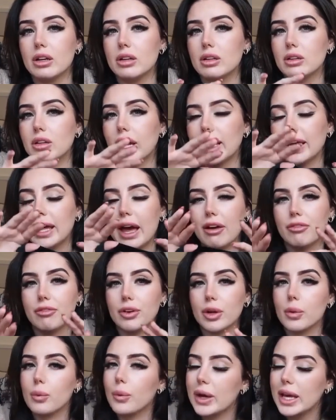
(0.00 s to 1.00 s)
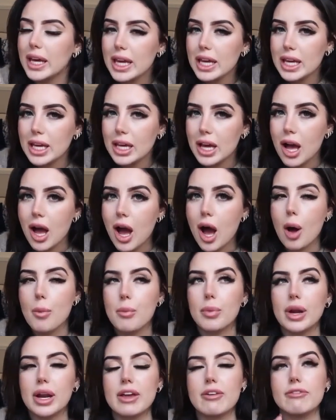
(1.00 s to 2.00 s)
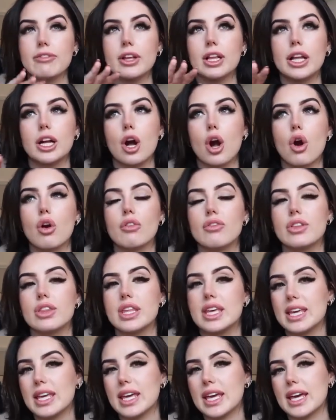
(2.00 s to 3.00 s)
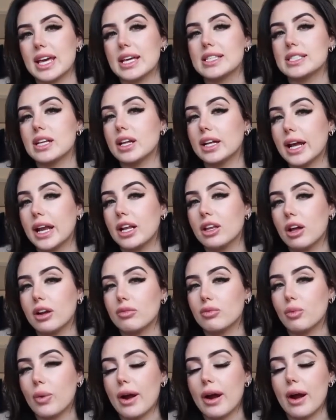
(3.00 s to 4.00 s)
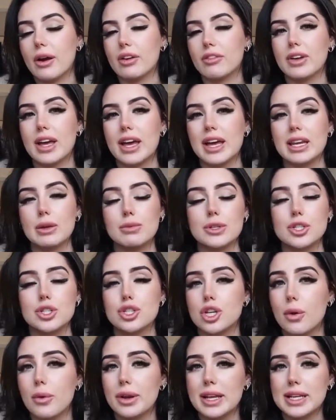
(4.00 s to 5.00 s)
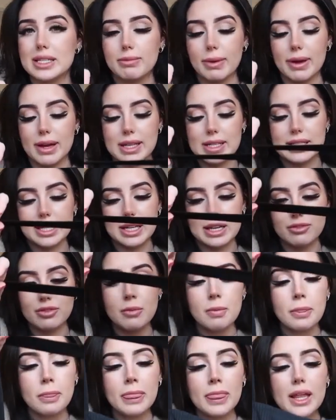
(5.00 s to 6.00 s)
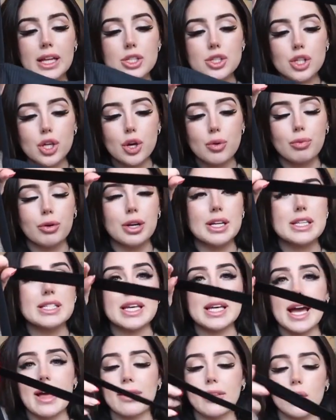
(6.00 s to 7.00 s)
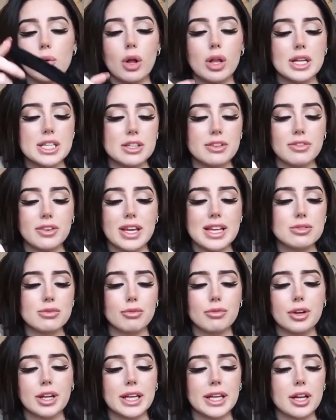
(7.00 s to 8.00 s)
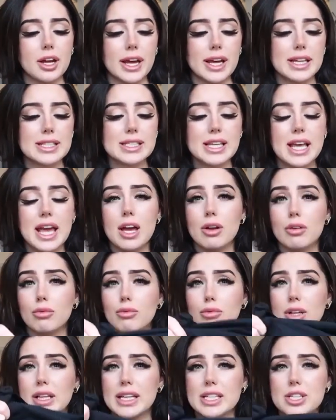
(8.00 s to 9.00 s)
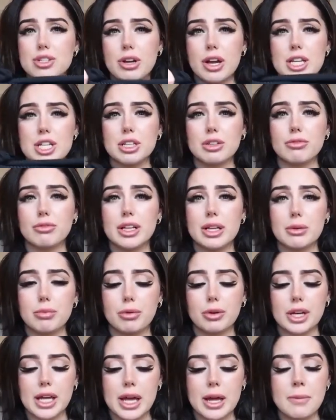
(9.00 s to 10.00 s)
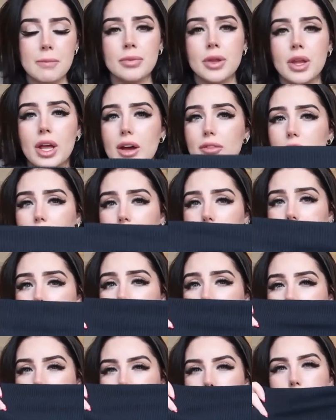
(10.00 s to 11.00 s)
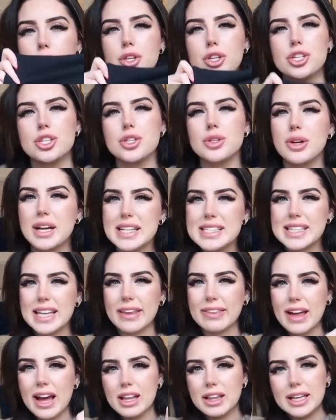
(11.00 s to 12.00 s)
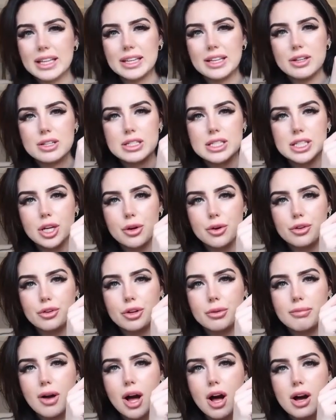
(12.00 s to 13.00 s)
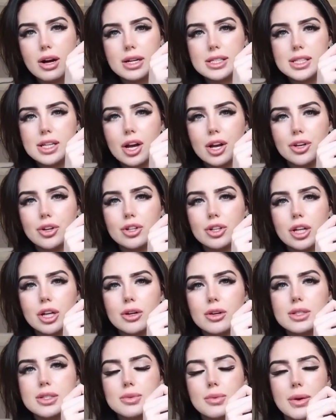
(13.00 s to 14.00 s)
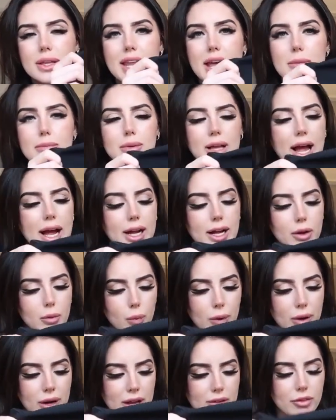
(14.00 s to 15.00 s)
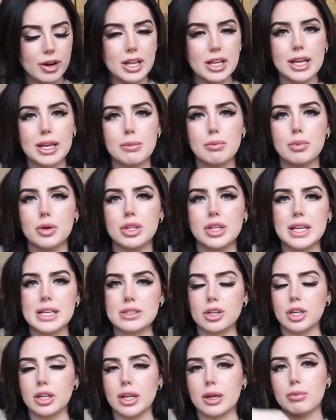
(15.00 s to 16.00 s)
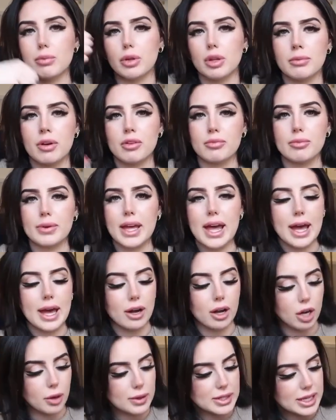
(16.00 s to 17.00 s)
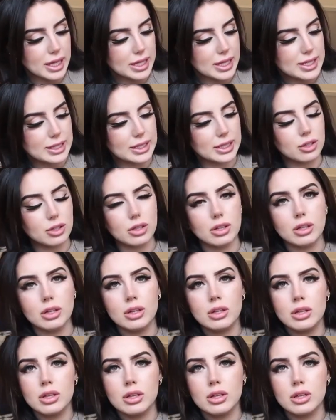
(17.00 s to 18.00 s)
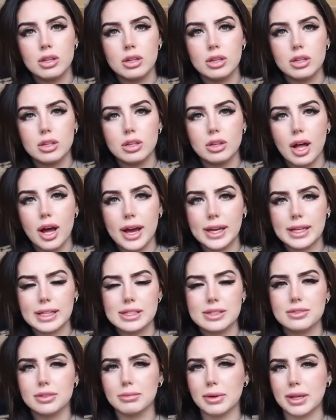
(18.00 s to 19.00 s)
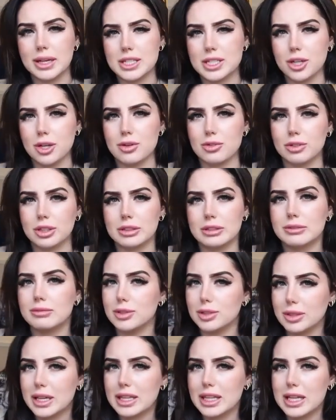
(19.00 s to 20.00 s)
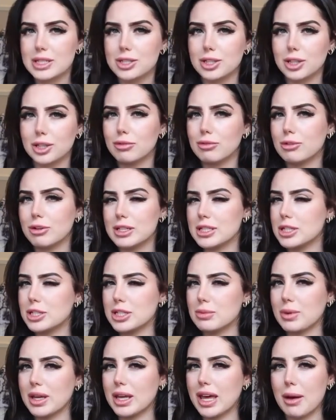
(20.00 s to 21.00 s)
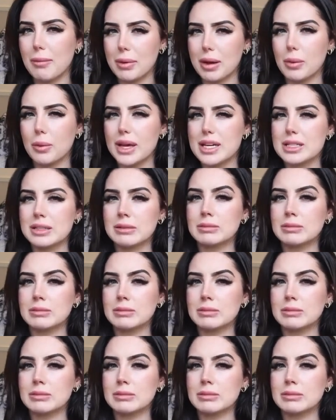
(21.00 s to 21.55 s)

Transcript: like every week, but I feel like over the years I'll get a lot of wear out of it, and it was so inexpensive, so pretty, and the quality of it is really nice, really stretchy, really pretty. I've got like, do, do you guys get that, like little deodorant marks on your clothes when they're black? Whenever I like put things on and like pull them off my head, I always get these little lines from like deodorant. Do you get that too, or is it just me? Am I weird?